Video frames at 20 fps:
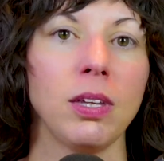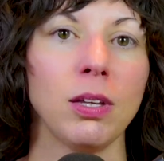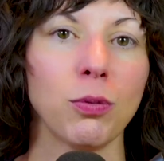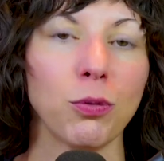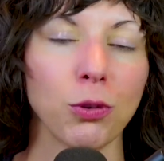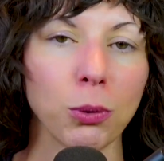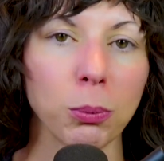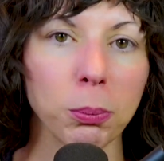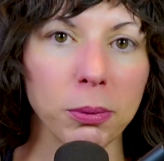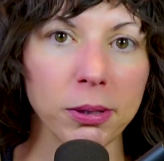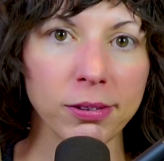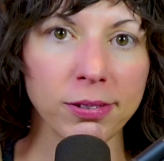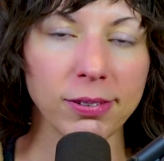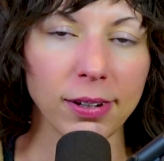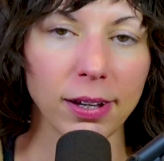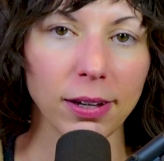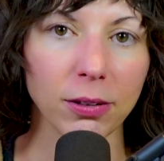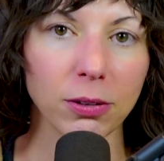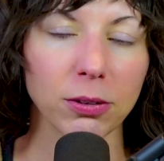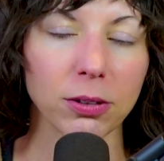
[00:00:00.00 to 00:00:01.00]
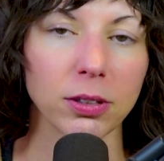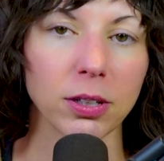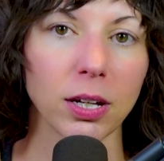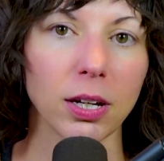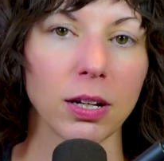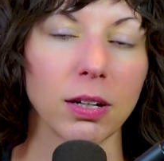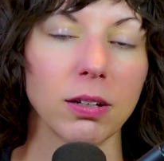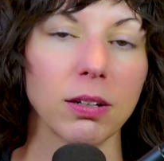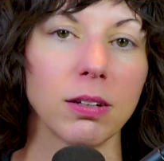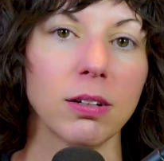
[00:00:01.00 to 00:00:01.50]
If you missed out on
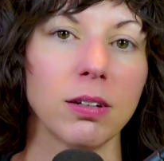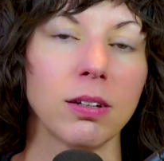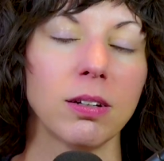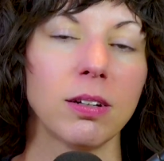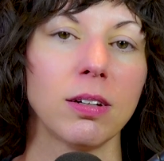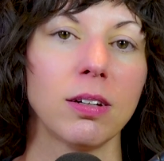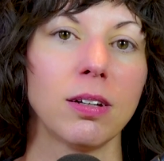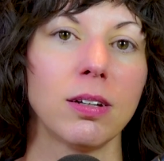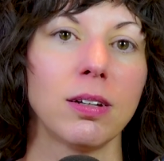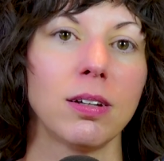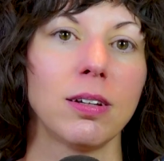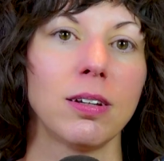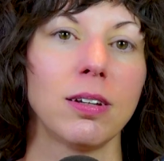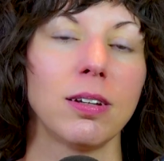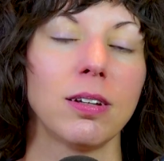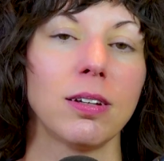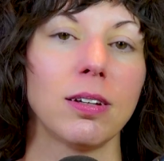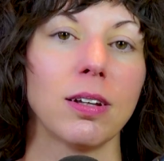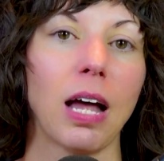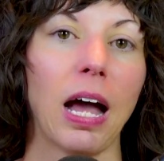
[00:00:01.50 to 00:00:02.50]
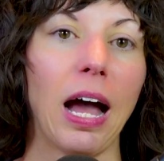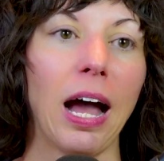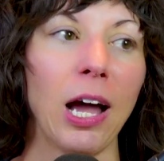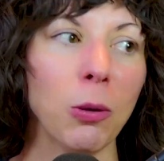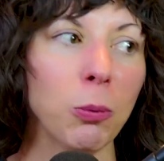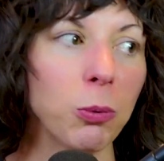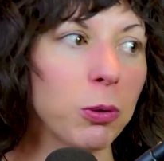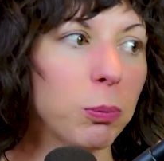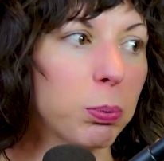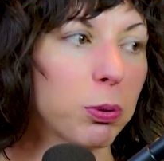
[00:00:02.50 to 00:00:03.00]
that,
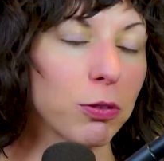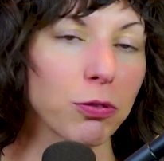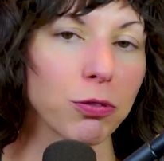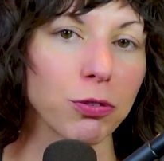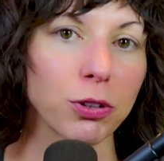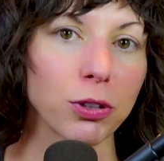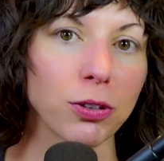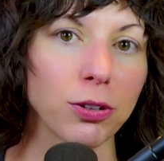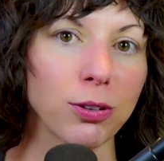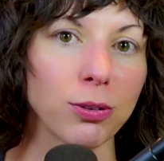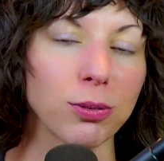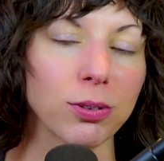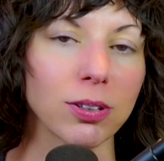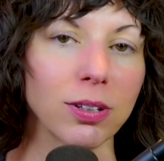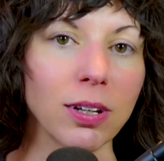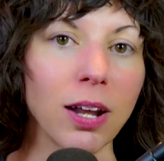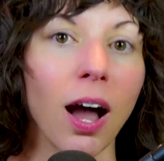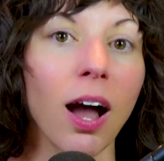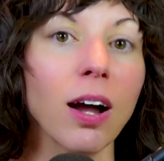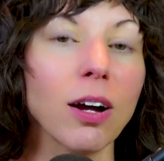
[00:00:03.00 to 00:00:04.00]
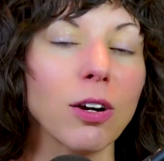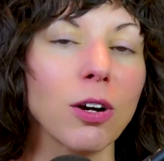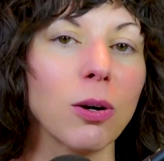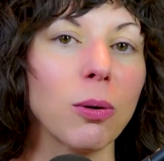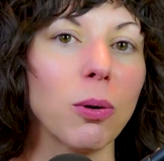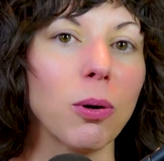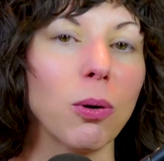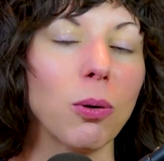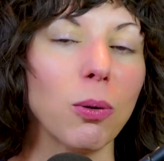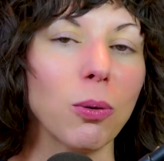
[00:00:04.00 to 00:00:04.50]
I would prefer you to not
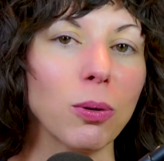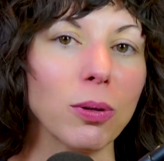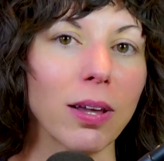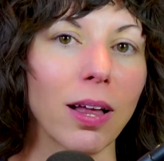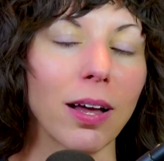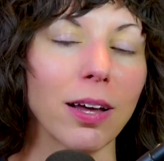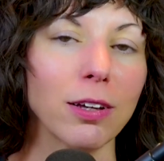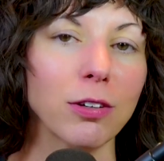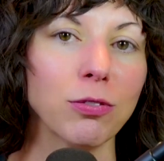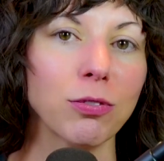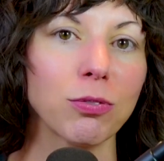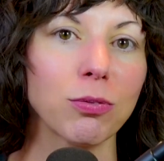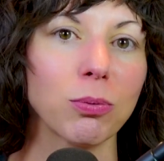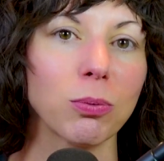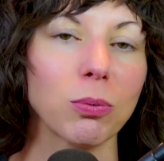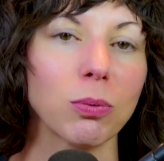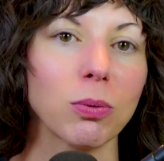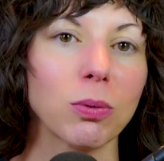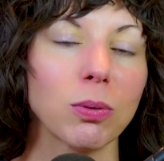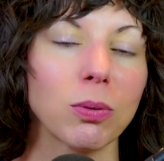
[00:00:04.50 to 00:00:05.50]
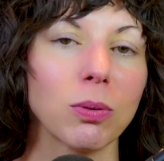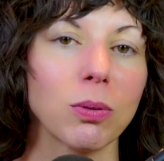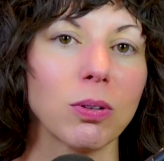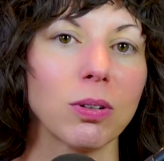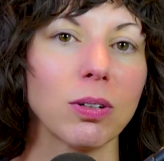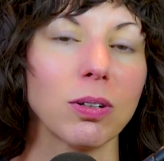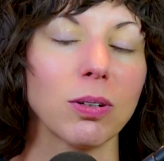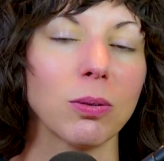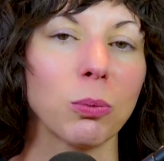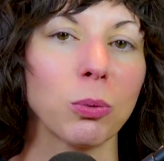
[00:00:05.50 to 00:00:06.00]
go a whole life
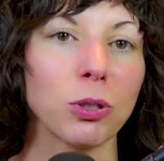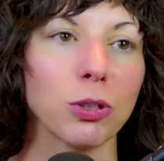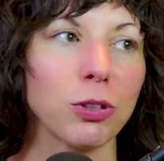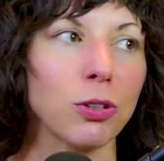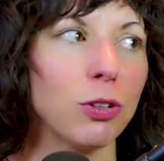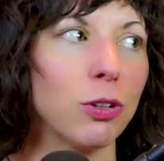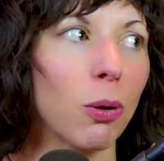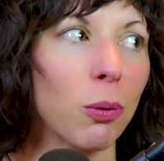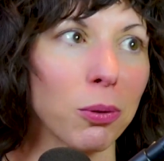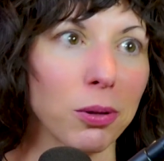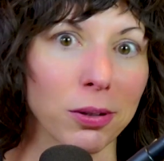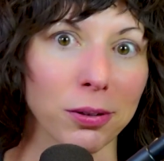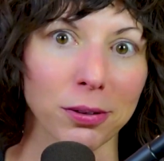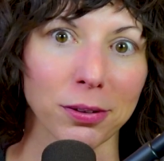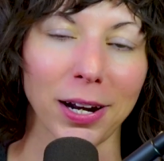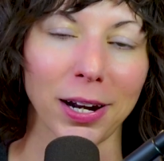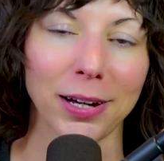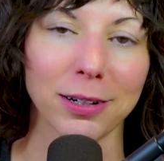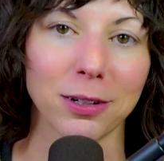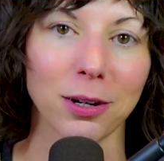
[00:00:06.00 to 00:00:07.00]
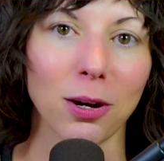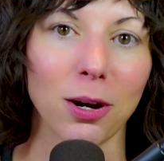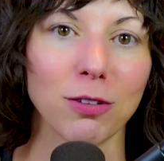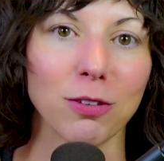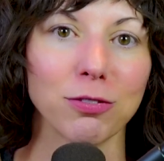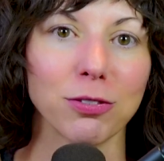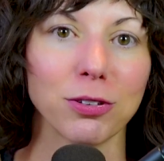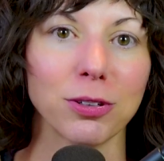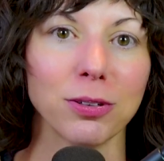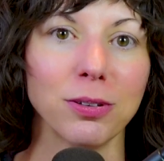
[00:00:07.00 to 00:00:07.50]
where you don't learn how to
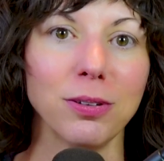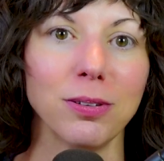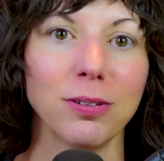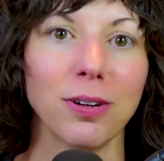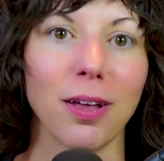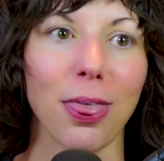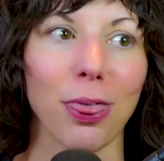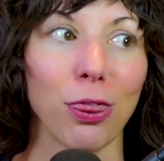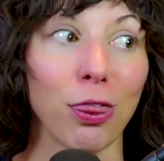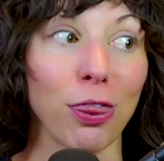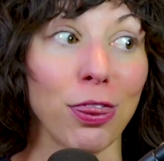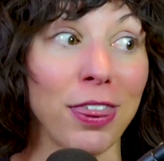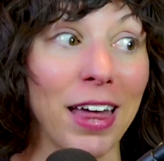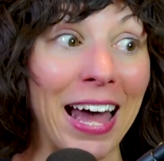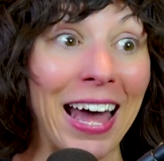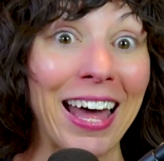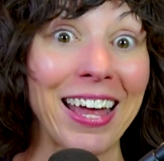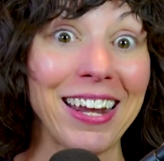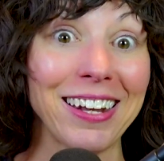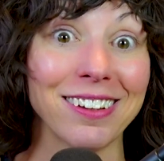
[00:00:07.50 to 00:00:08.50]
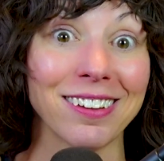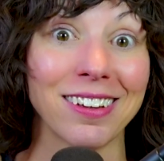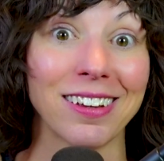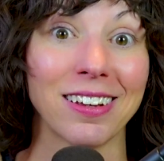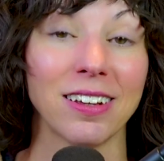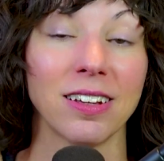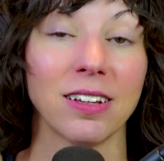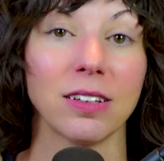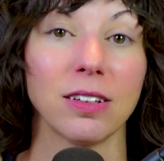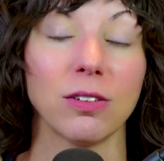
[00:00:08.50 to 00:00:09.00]
offer that
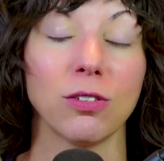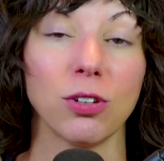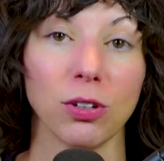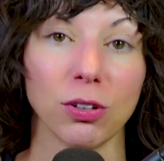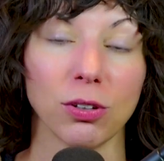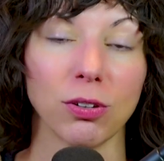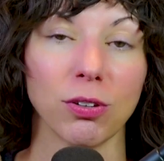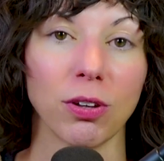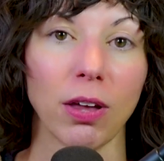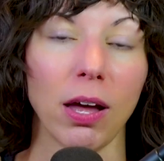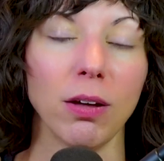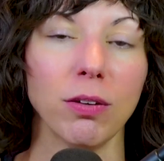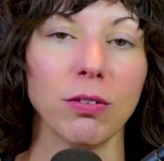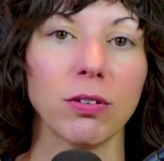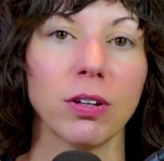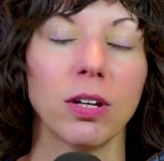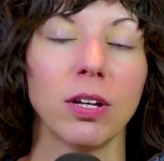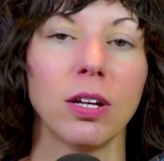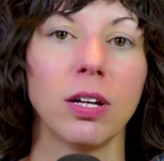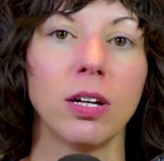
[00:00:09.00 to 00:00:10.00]
to yourself.